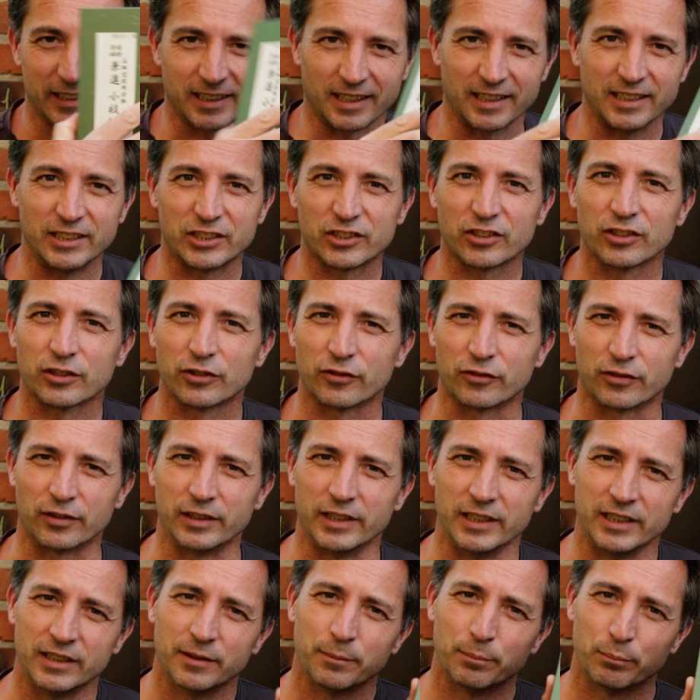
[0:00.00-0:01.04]
nice
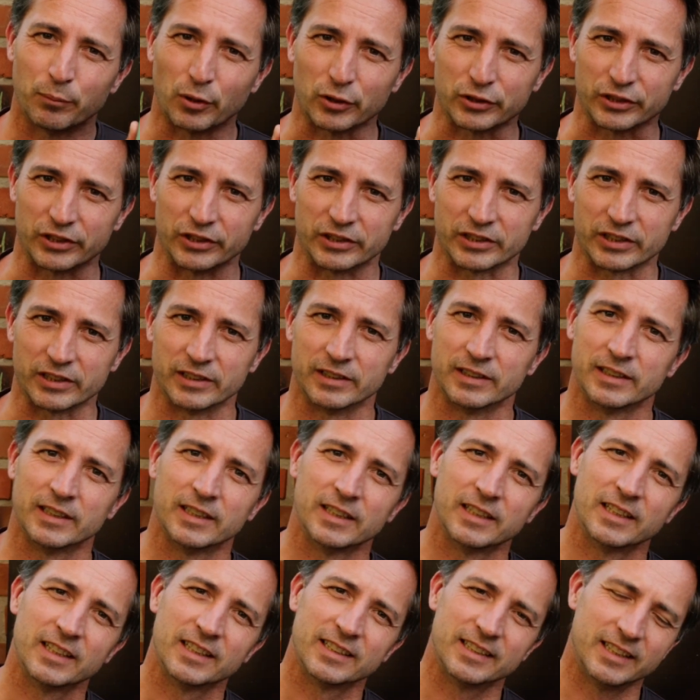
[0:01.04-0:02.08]
green boxes.
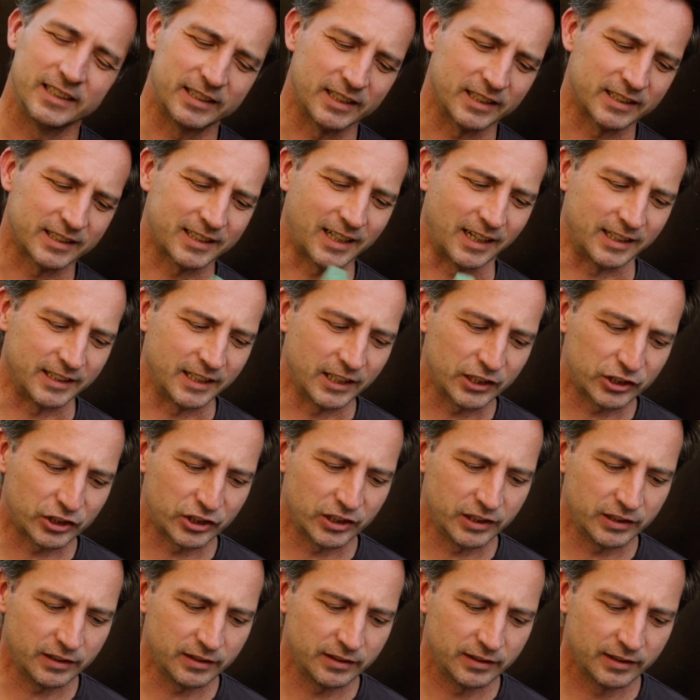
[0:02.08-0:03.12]
This is
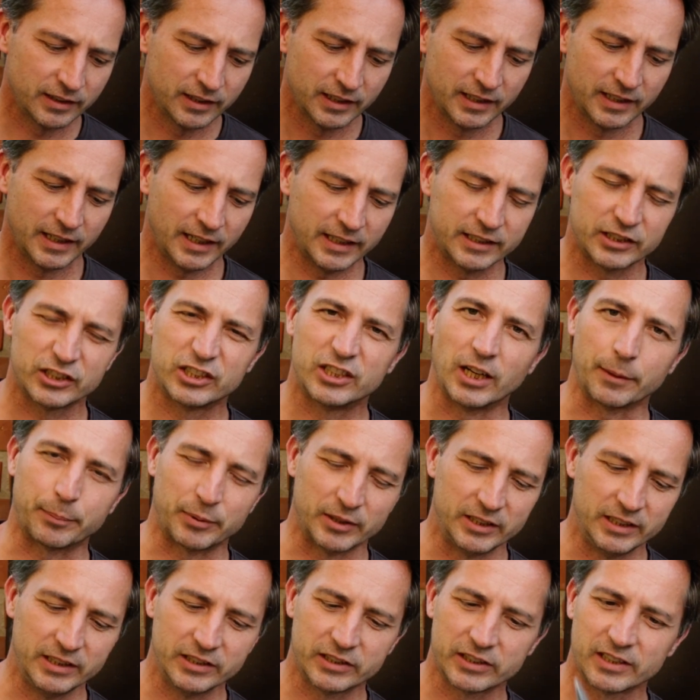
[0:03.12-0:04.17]
Kaneshin, it is
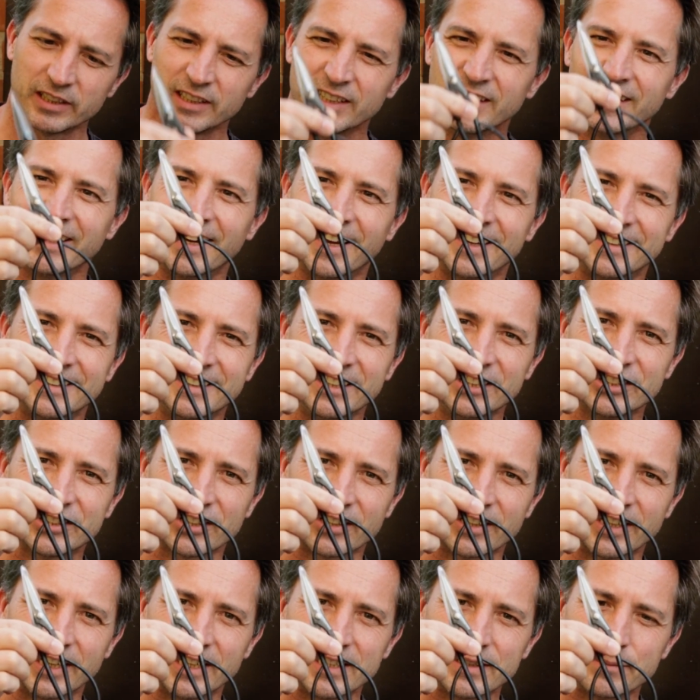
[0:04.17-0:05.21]
Japanese, and these
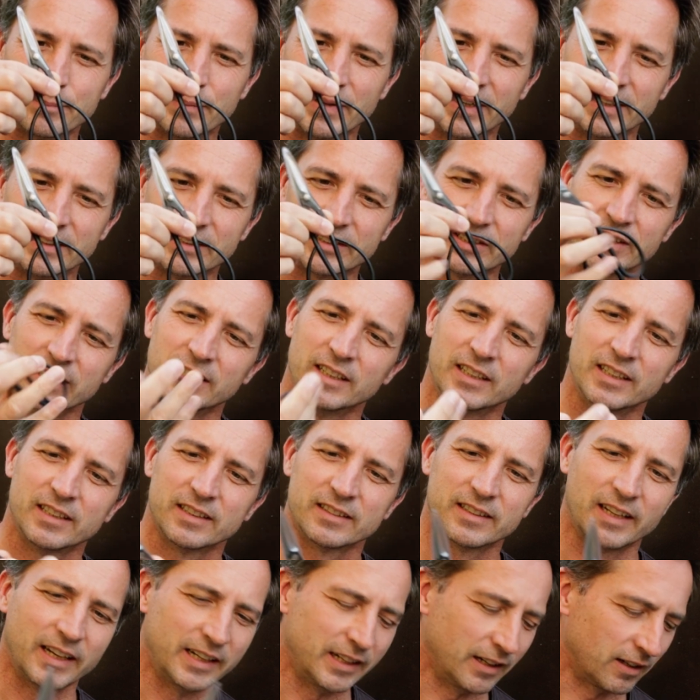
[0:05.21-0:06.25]
are handmade.
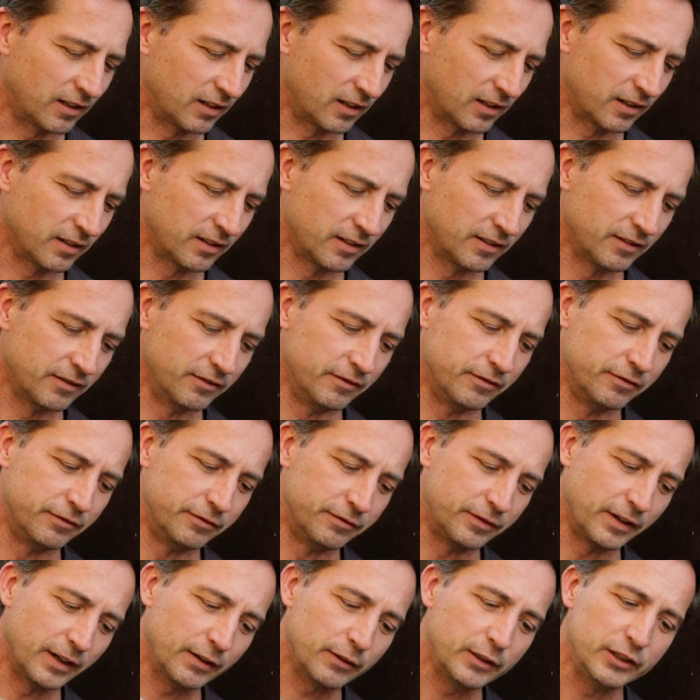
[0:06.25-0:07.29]
They are
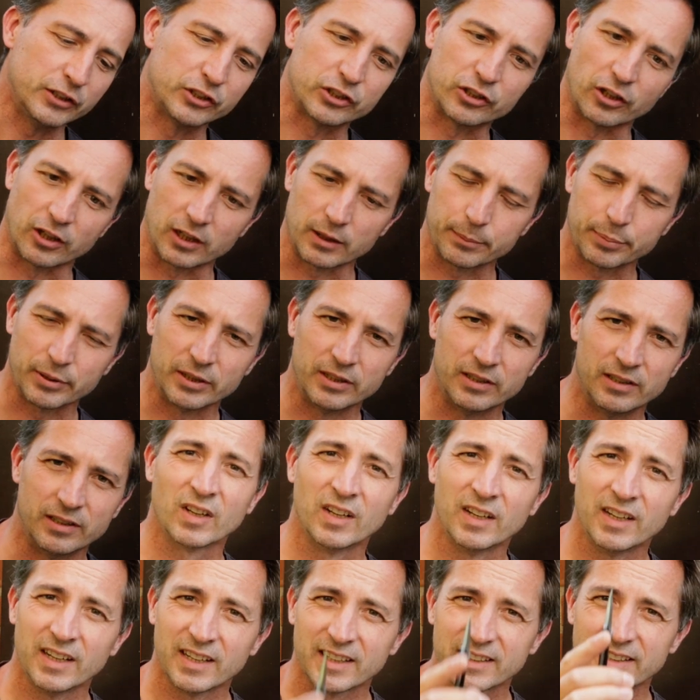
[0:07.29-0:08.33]
very sharp,
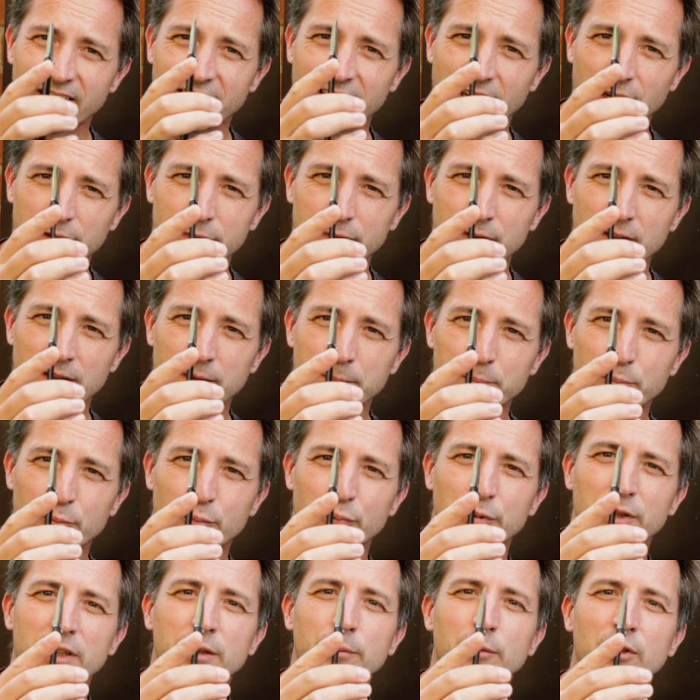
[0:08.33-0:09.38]
they have
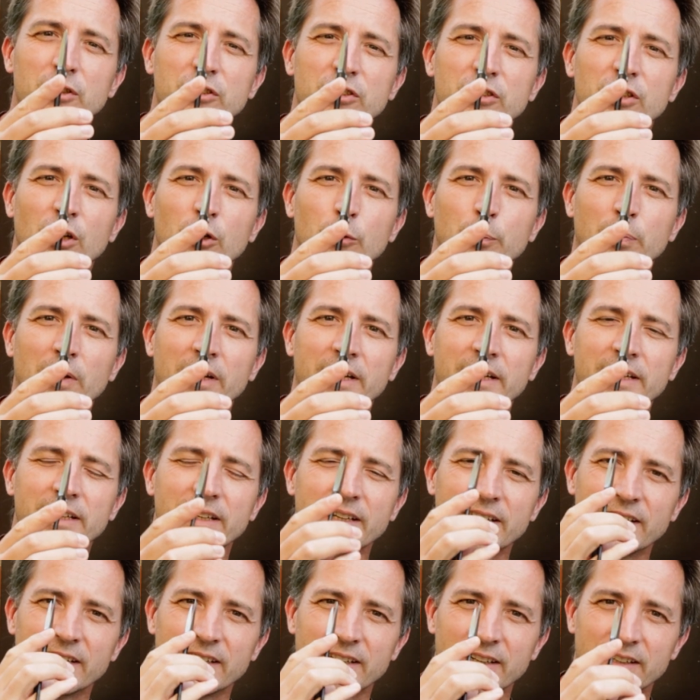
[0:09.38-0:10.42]
pretty much no
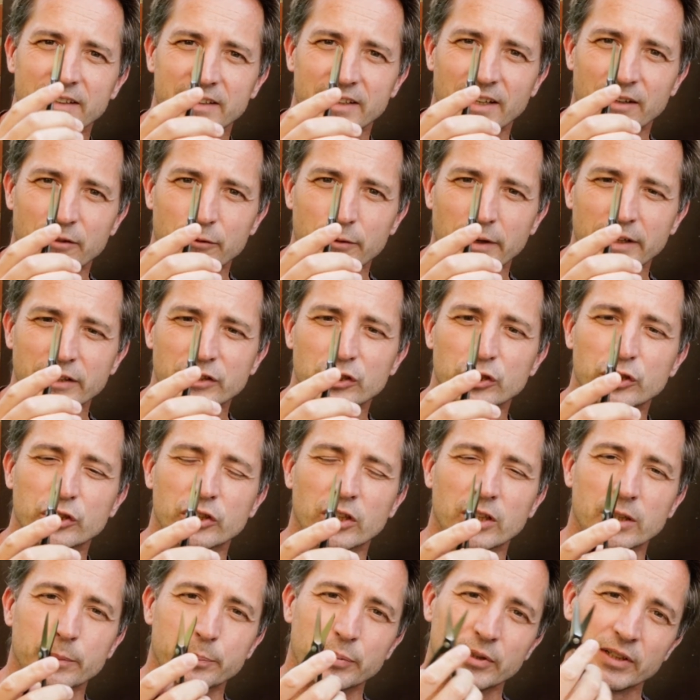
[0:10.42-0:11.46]
play, they're razor
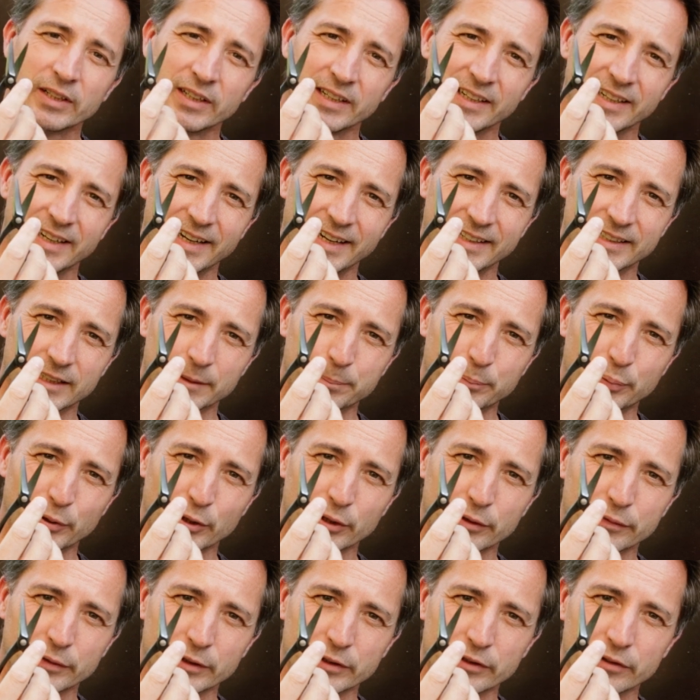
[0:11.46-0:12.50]
sharp and they're
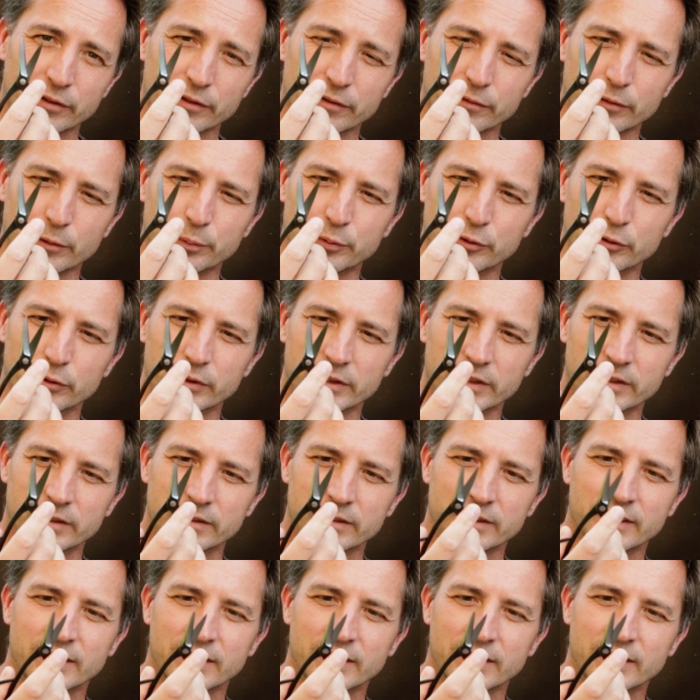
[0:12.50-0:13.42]
perfect for pruning.